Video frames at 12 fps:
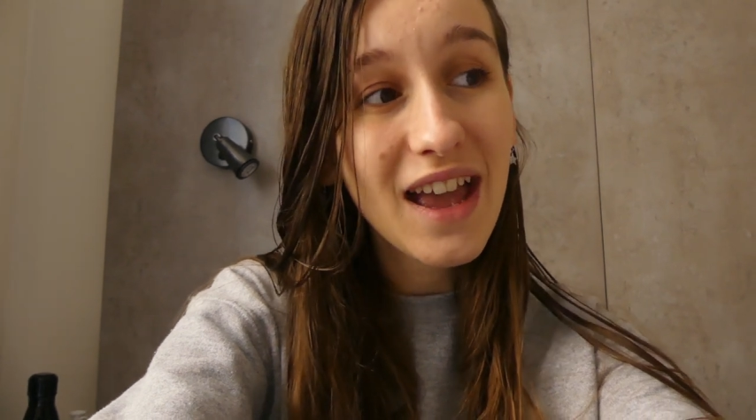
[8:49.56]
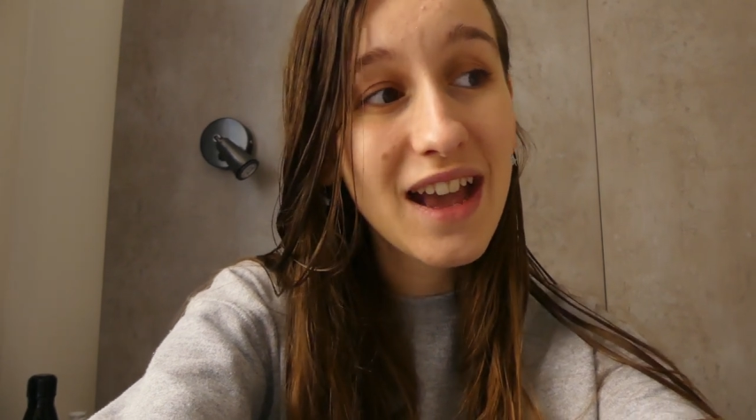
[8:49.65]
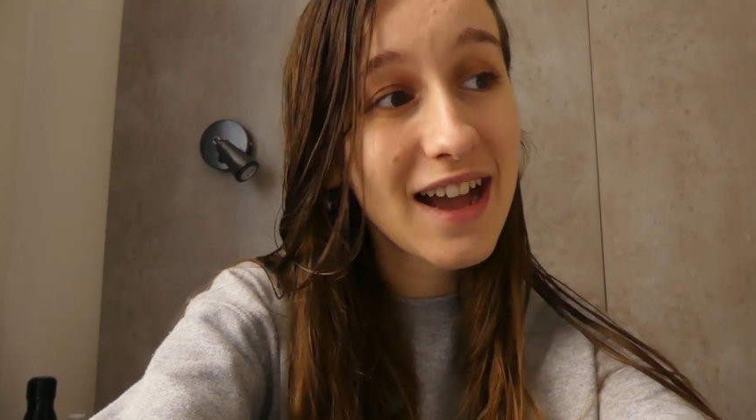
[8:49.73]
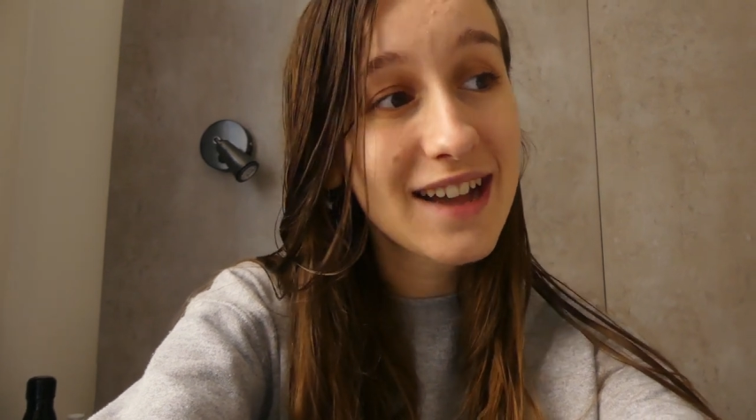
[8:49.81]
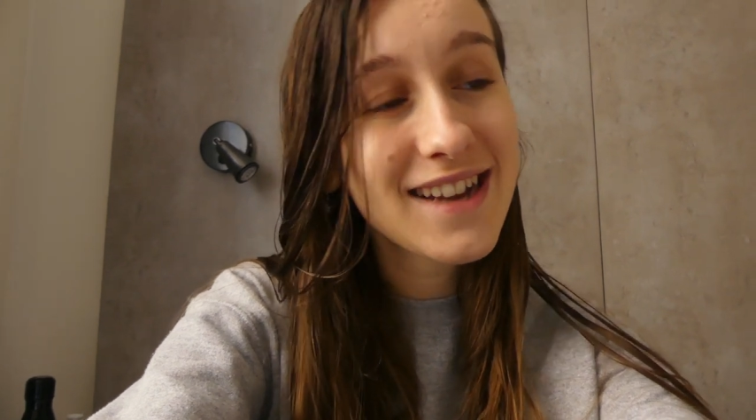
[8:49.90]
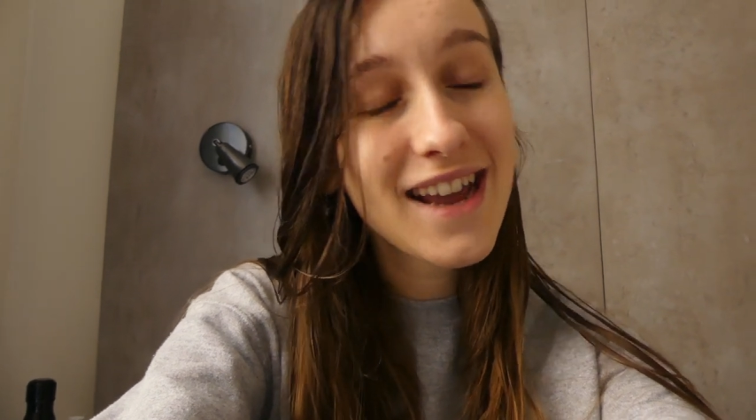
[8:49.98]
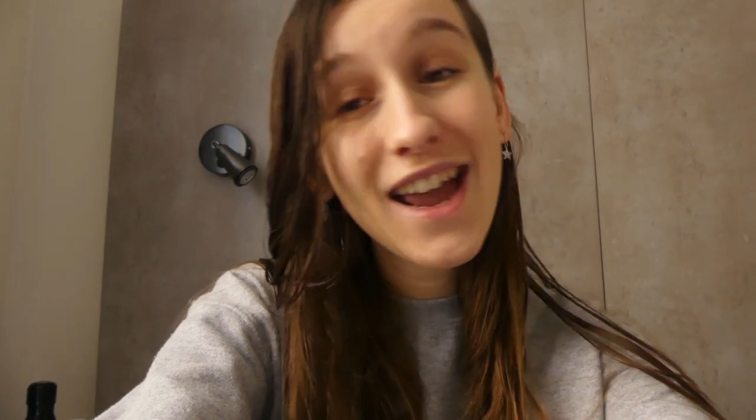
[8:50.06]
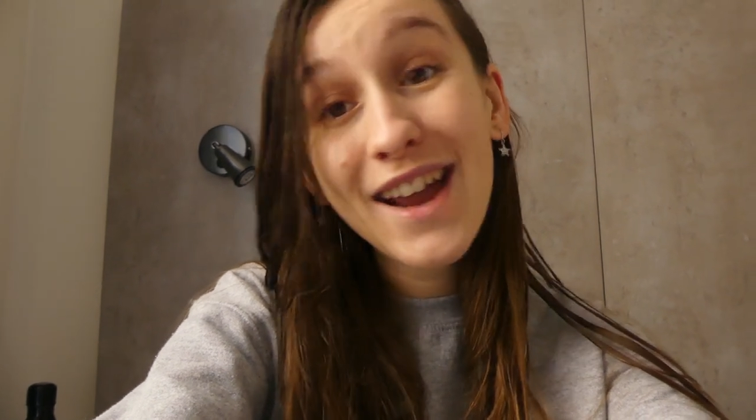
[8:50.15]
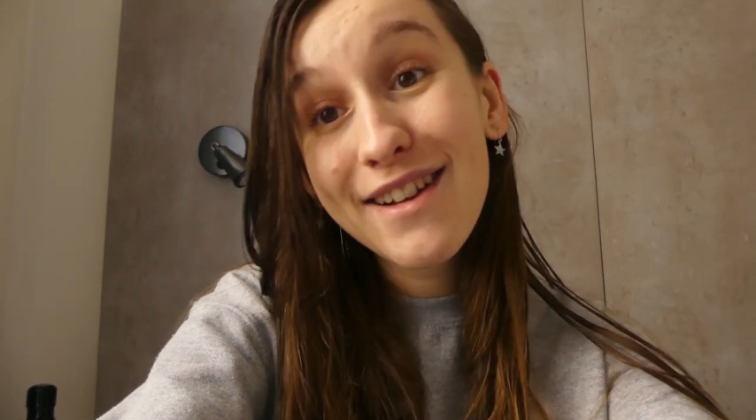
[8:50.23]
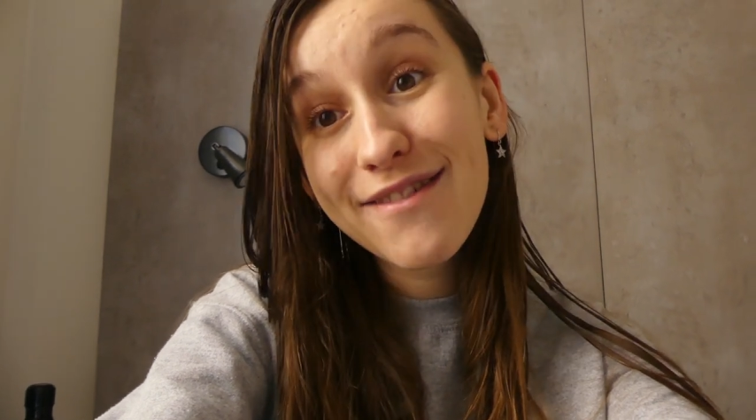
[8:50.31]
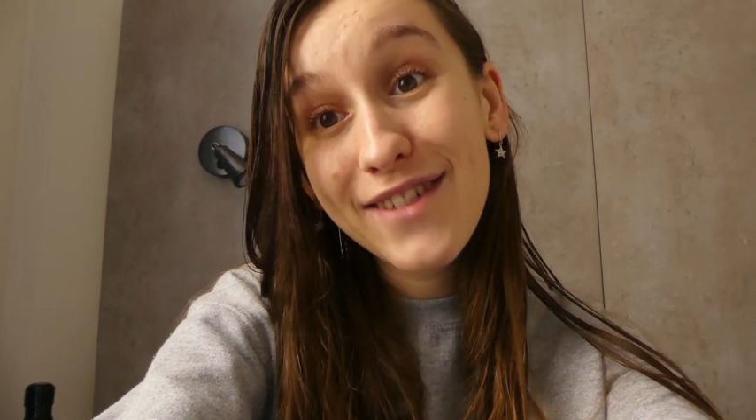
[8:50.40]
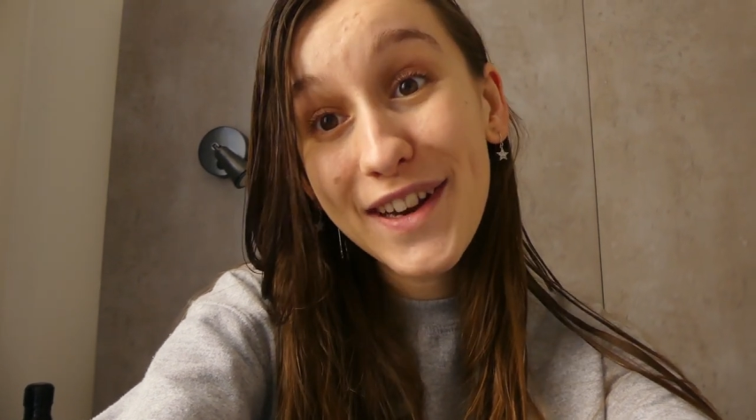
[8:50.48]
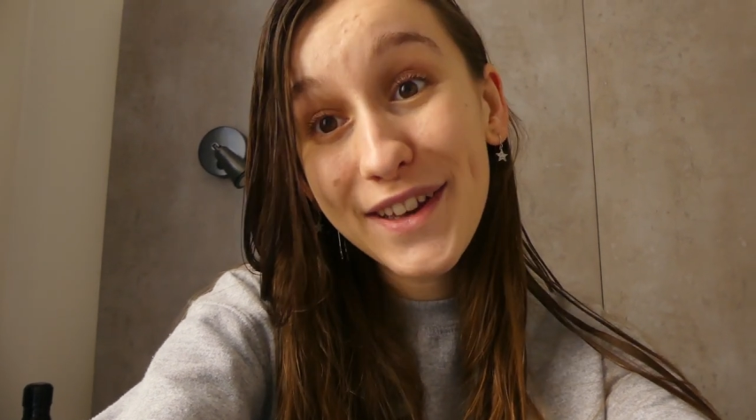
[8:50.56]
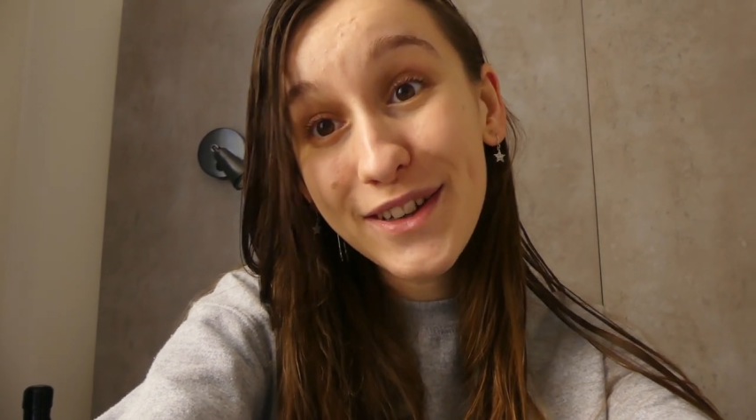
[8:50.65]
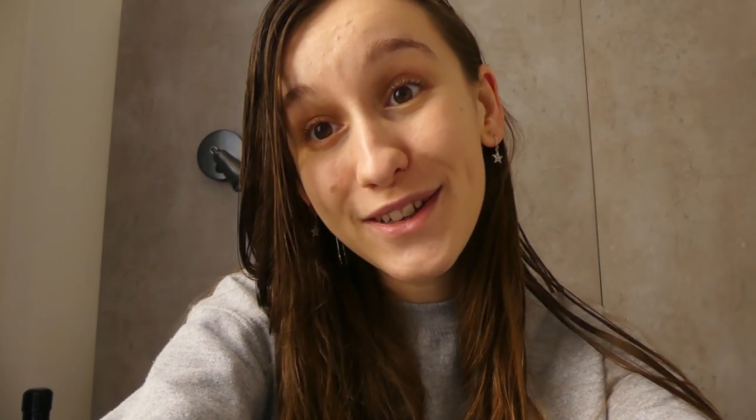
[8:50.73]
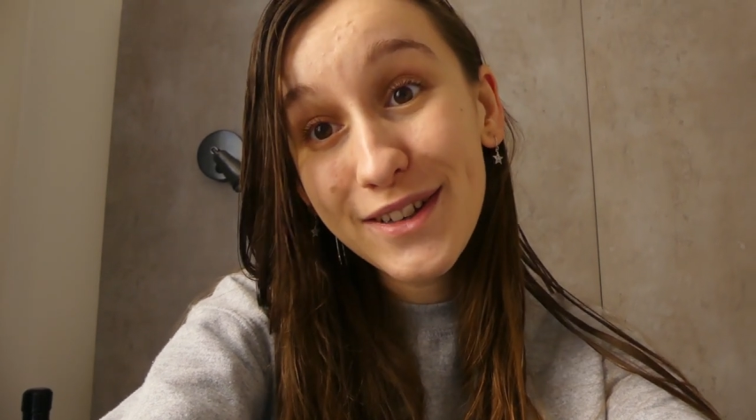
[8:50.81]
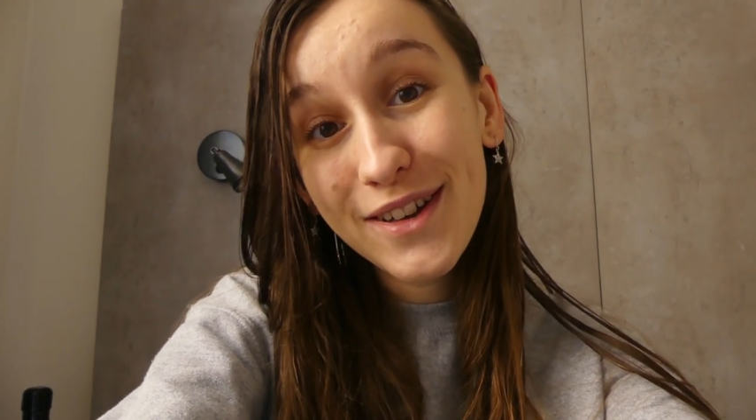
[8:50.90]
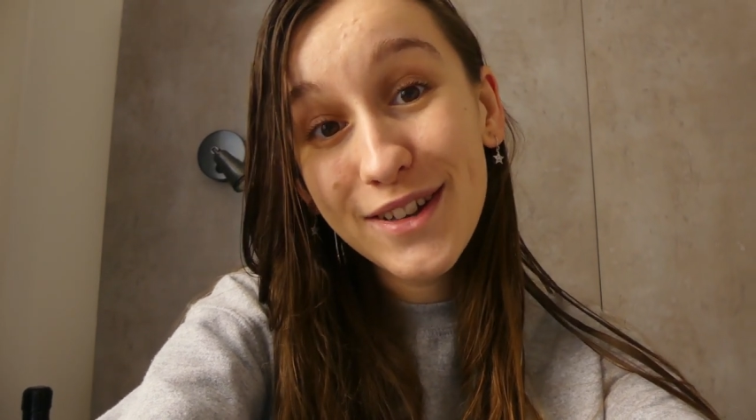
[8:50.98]
had really
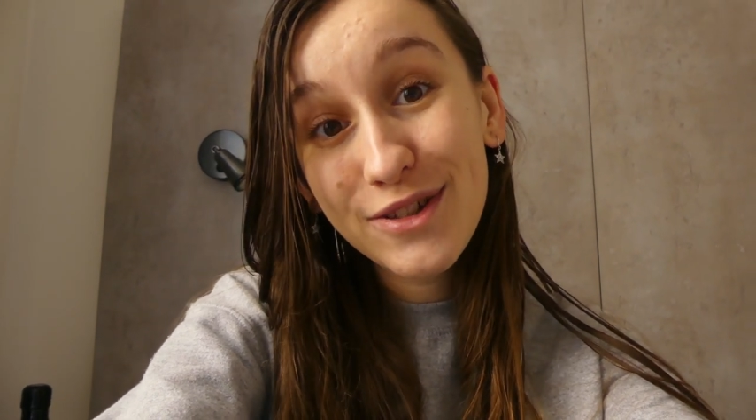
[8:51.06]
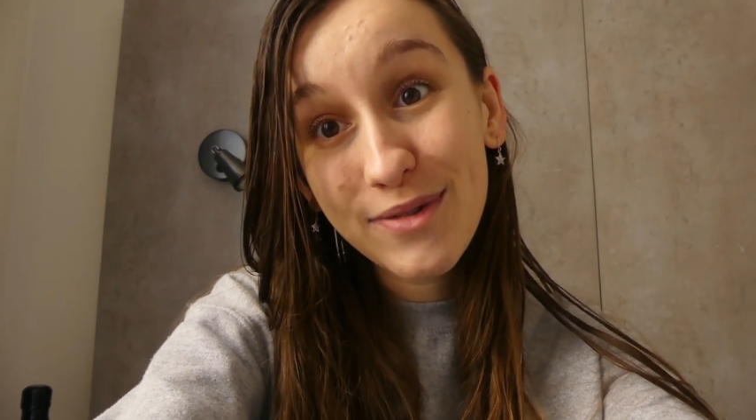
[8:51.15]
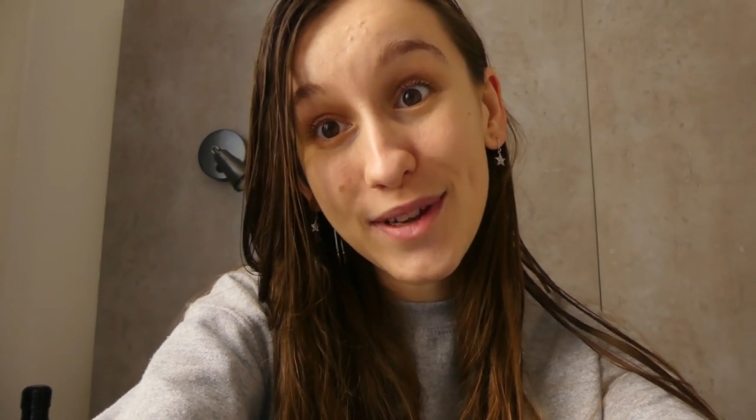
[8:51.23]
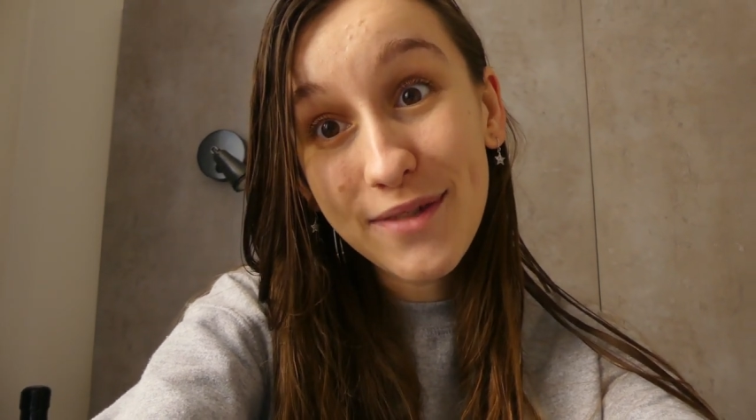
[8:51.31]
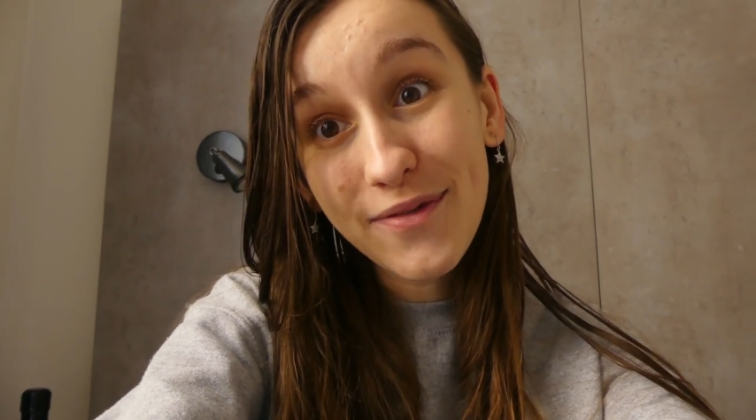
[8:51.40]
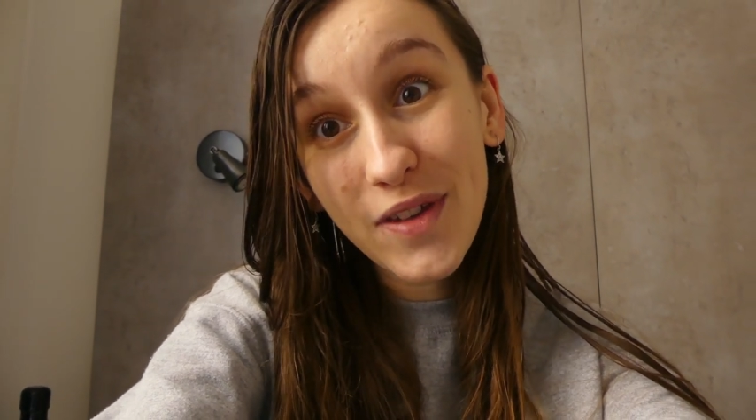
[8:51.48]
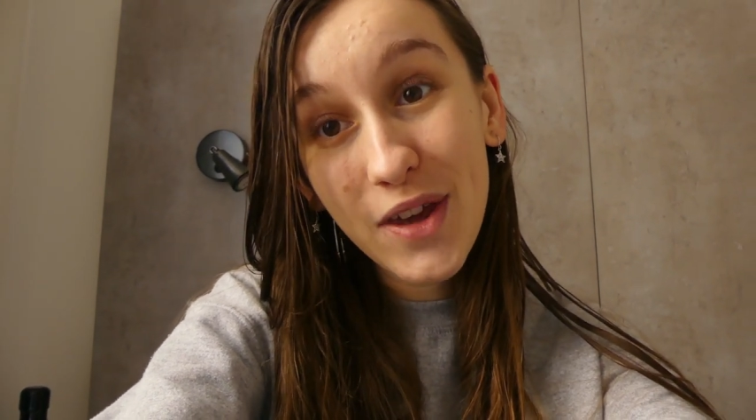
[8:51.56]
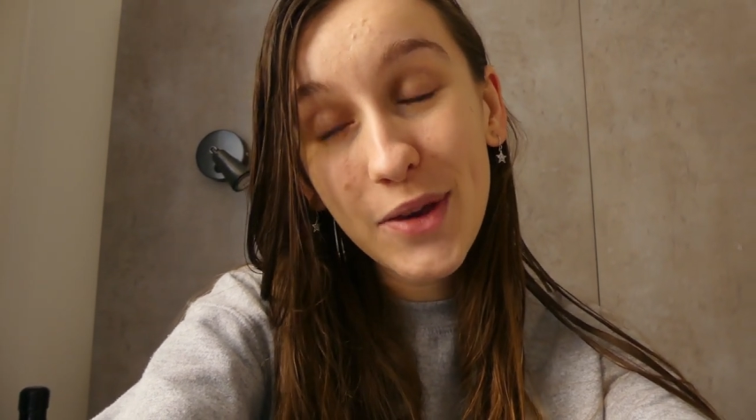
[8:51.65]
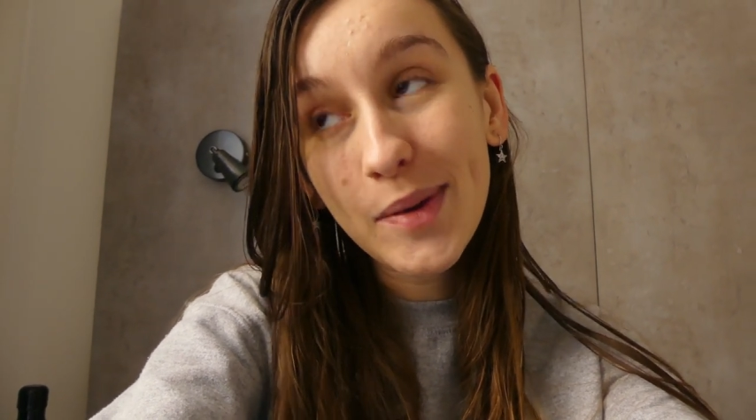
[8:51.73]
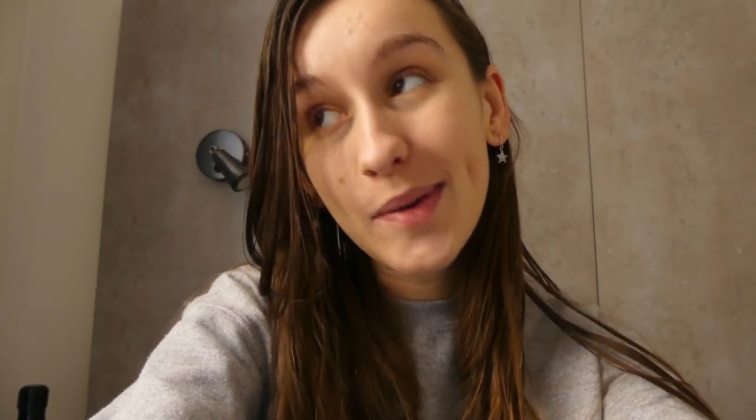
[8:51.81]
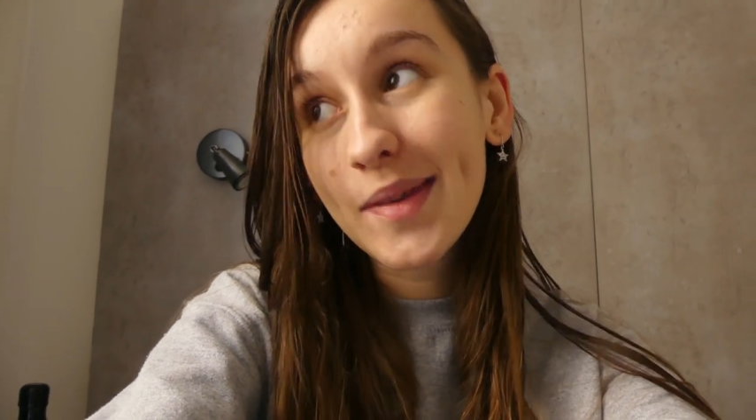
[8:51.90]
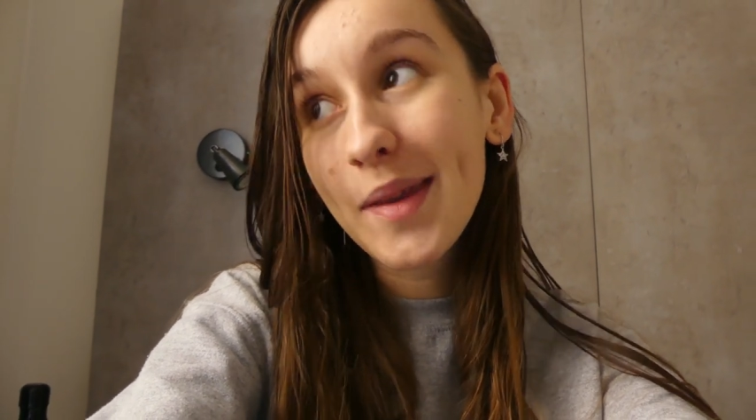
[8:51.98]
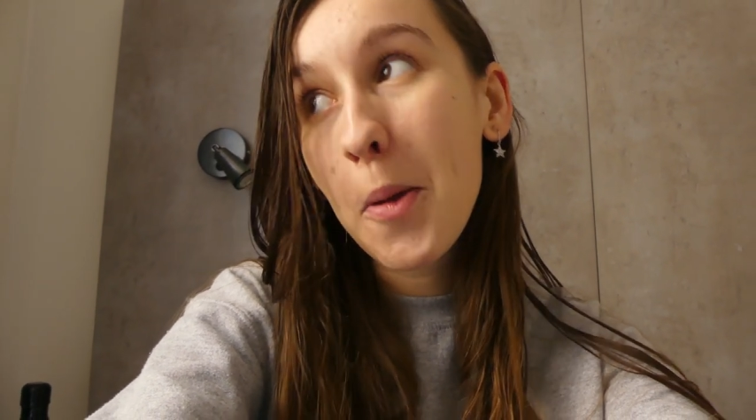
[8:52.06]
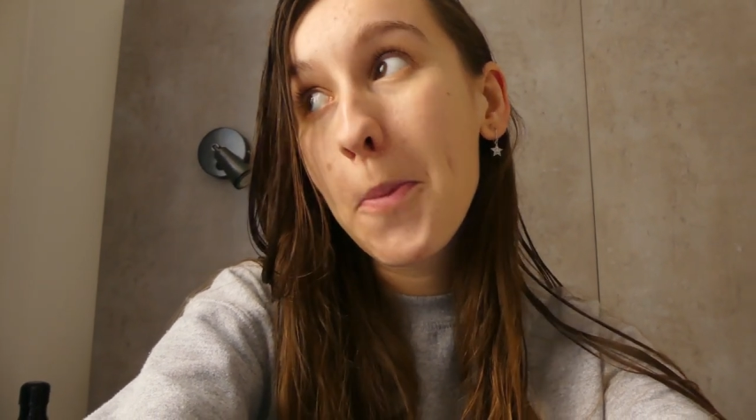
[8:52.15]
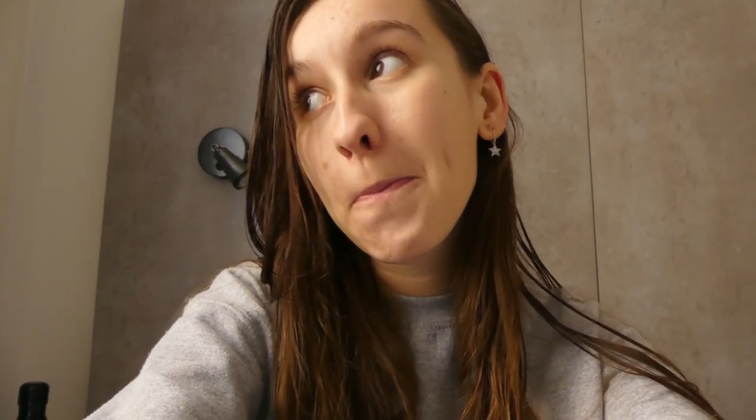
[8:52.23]
good street views.